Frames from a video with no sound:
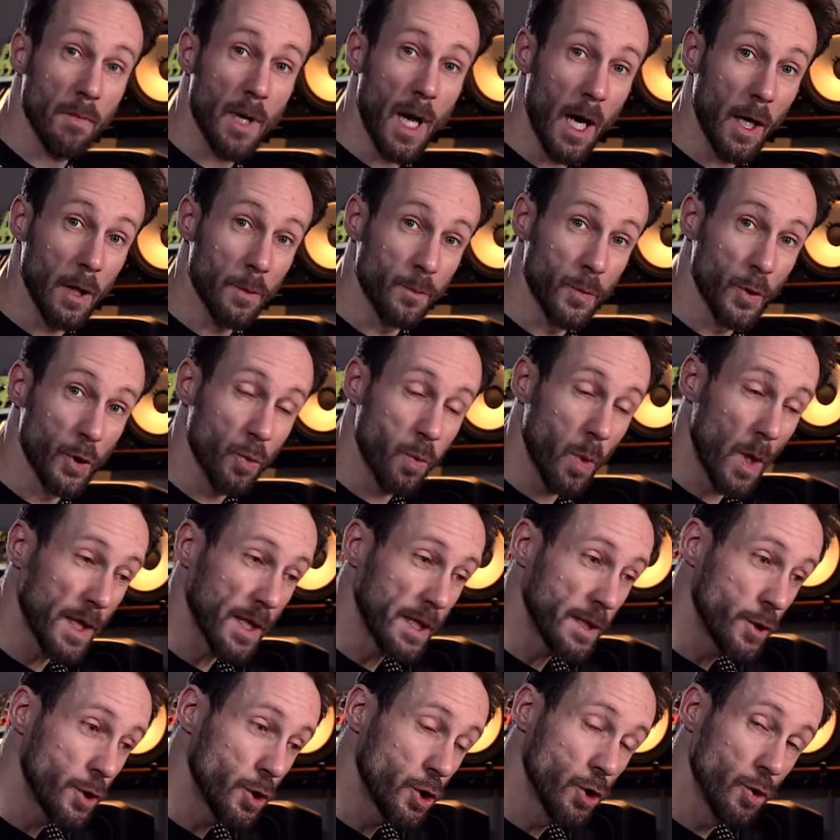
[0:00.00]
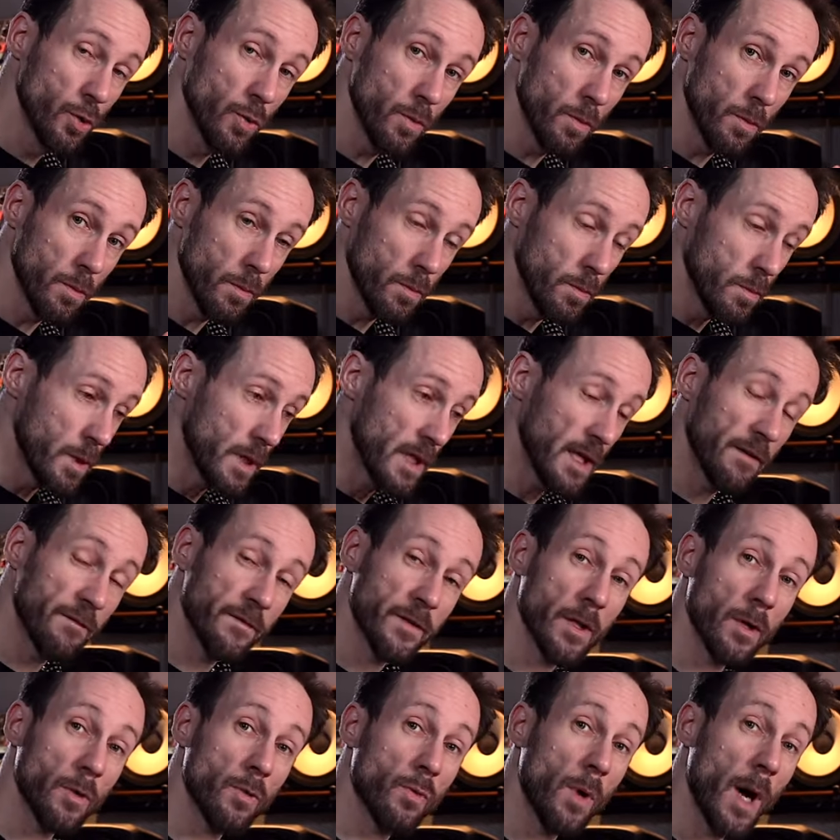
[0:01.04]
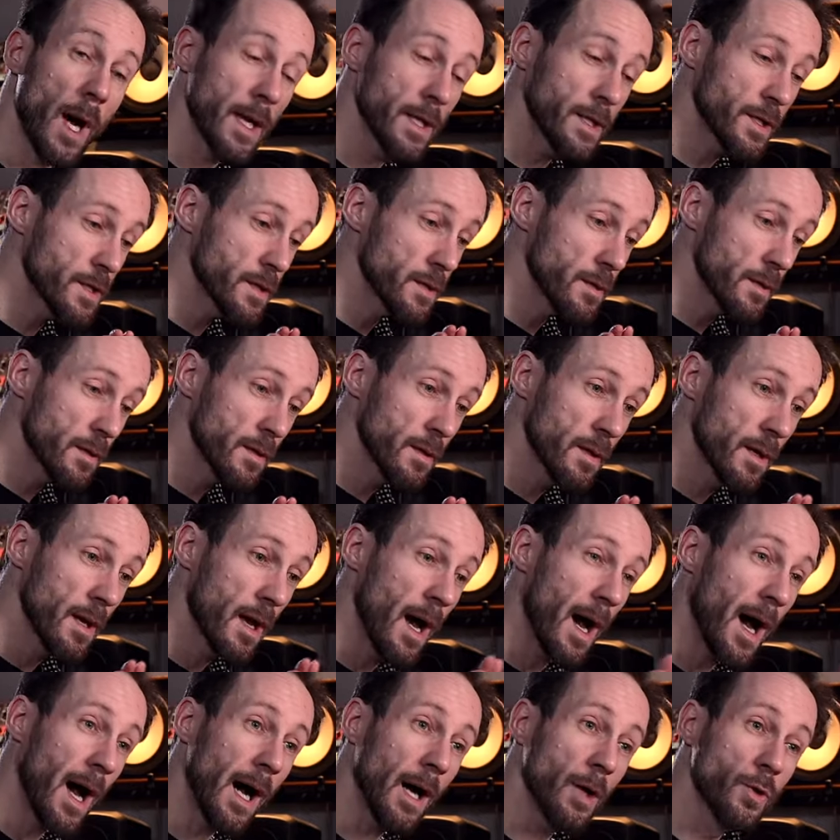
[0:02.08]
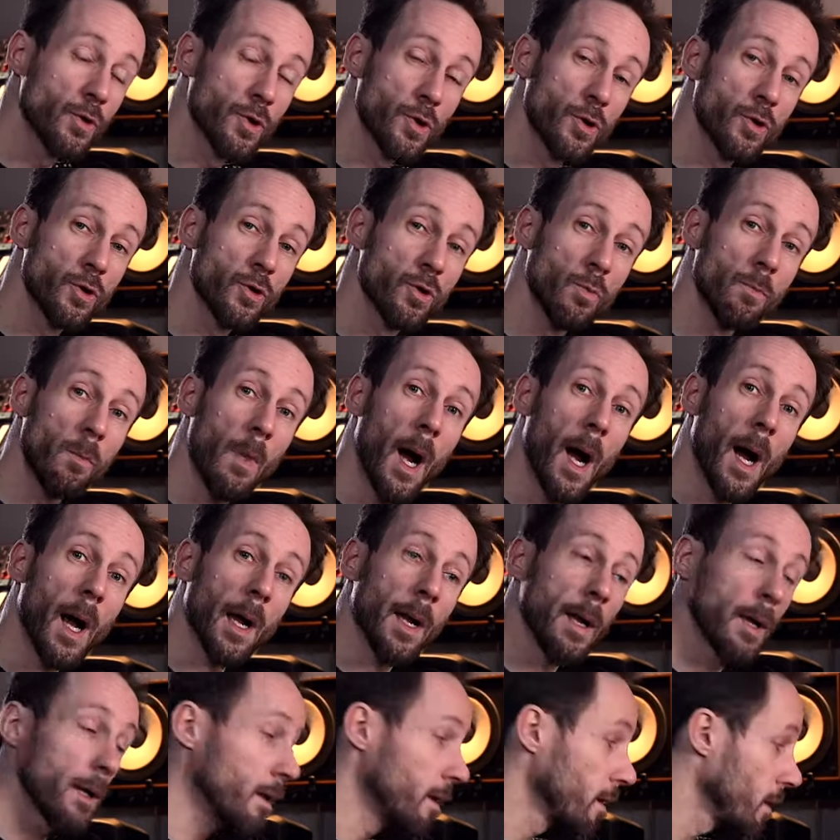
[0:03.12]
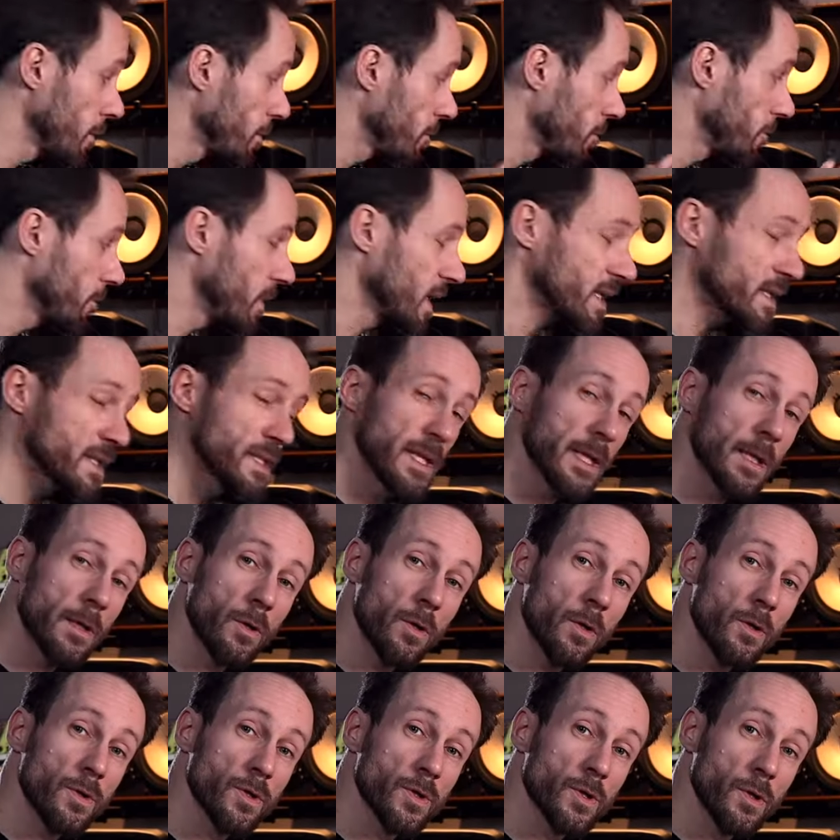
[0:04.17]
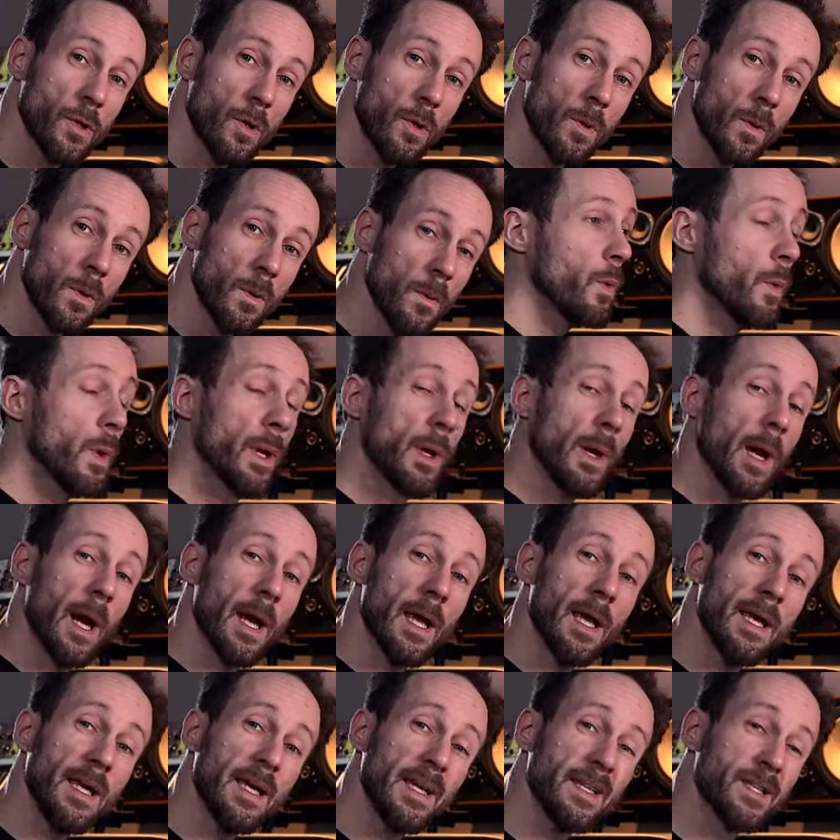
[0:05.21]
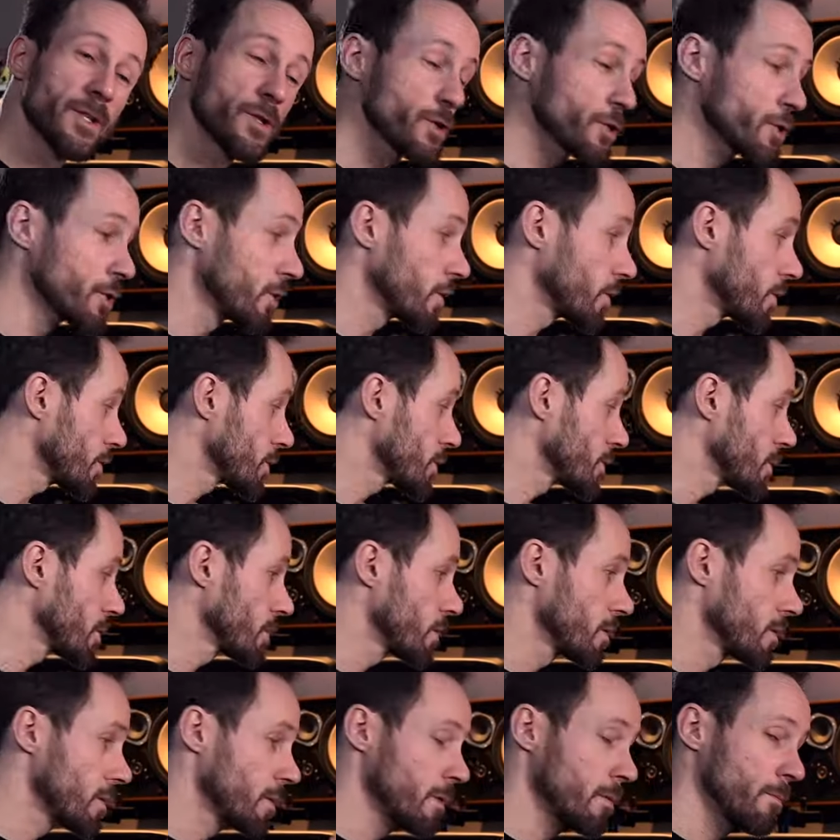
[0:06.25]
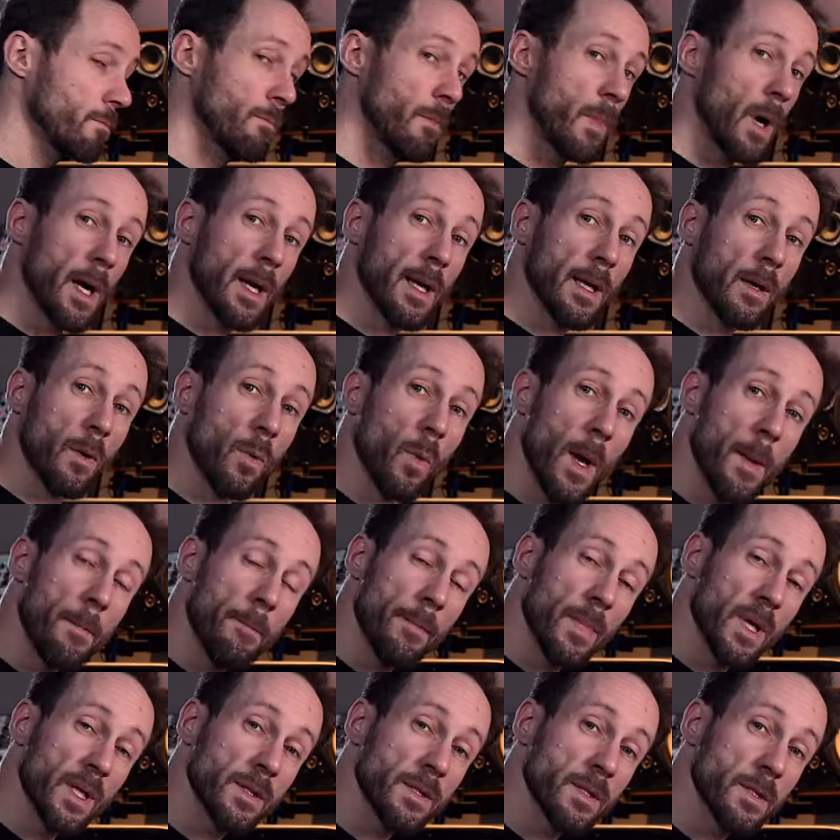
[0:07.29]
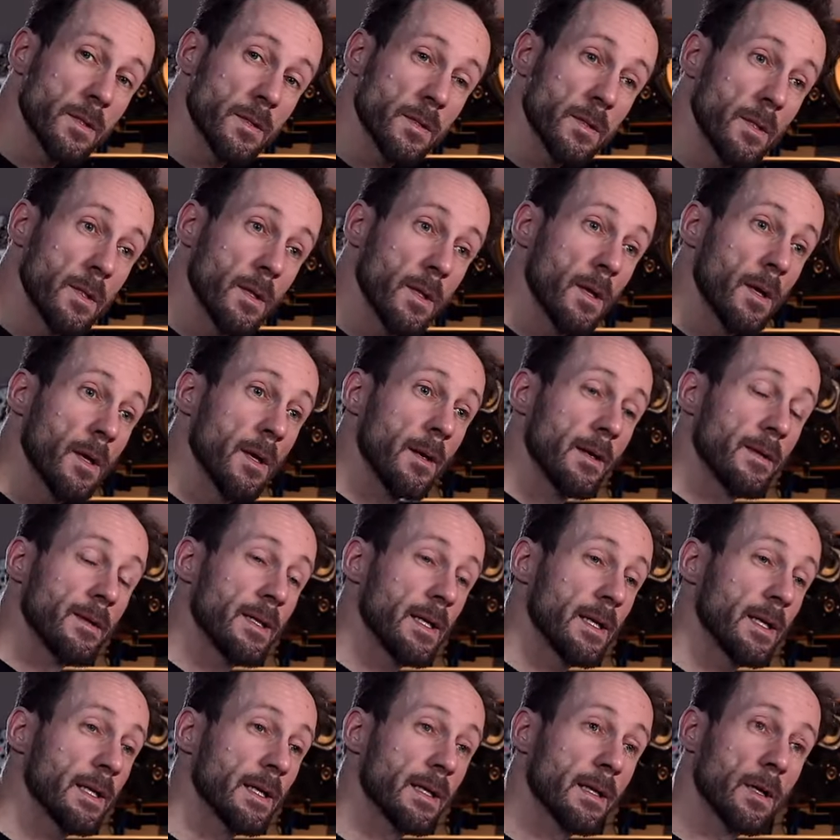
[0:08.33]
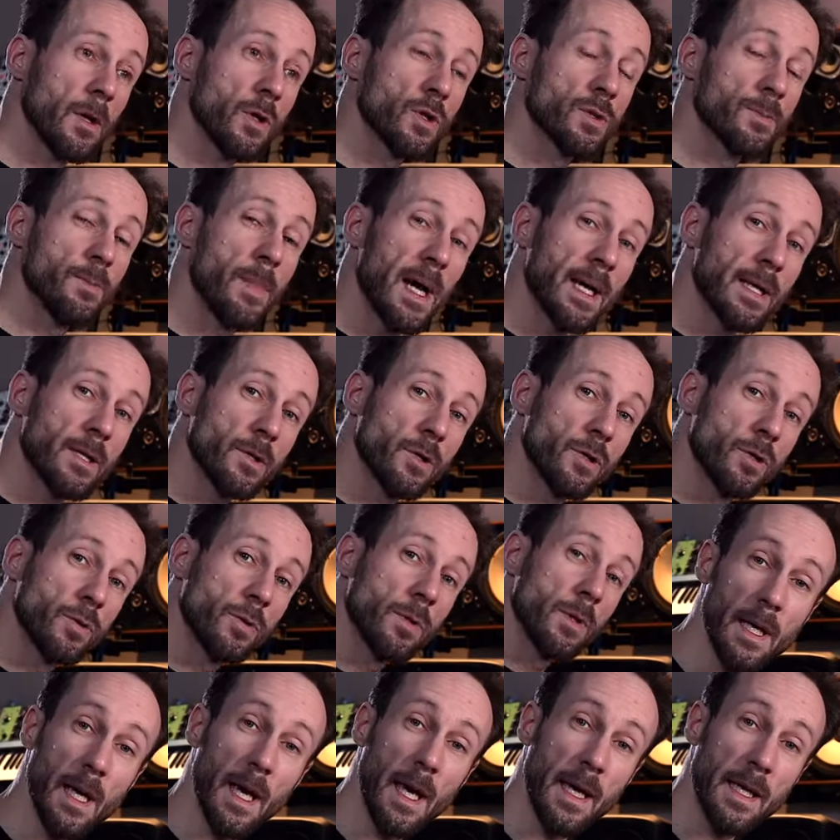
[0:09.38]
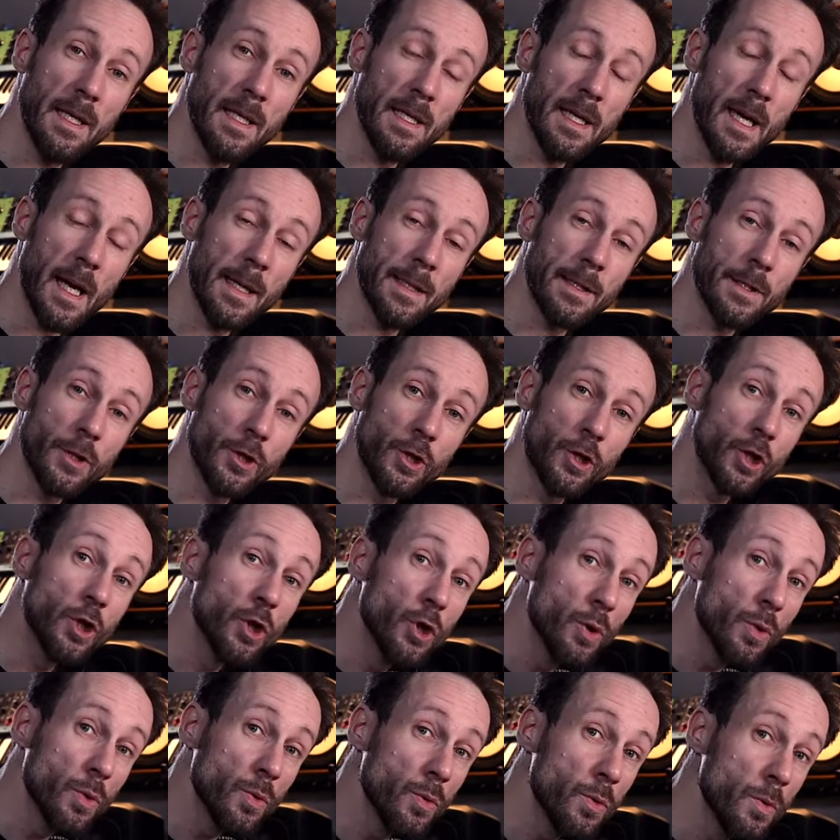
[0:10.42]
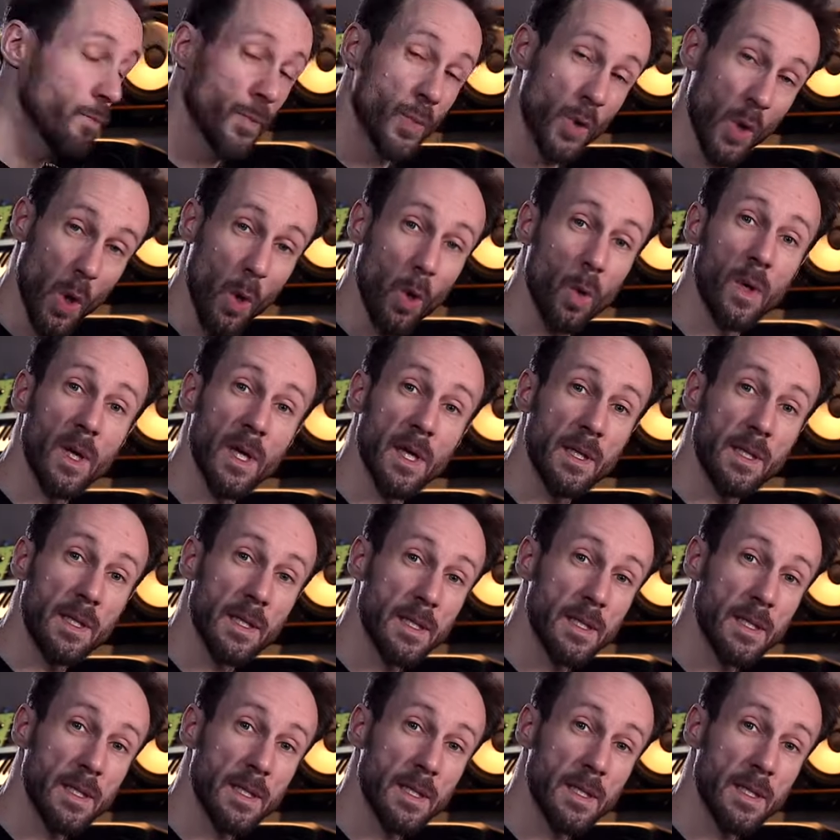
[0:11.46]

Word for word: output 1 and 2, left and right, out to my mixing console where I insert my equipment, then it goes back to the ADI 2 Pro in